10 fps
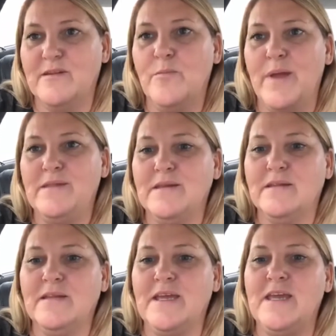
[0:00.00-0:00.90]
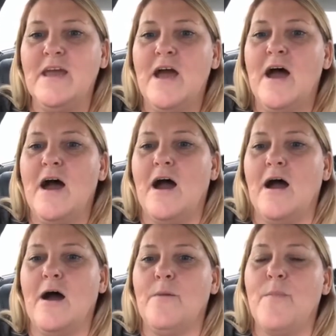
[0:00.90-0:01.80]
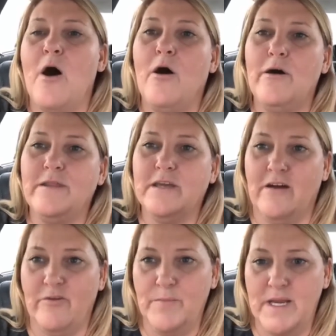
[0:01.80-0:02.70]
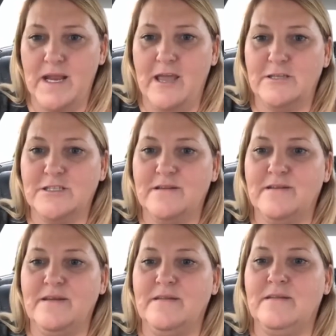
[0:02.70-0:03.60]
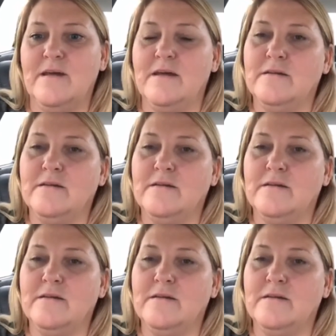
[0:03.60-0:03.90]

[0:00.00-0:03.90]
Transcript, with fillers: So basically, um, all the government agencies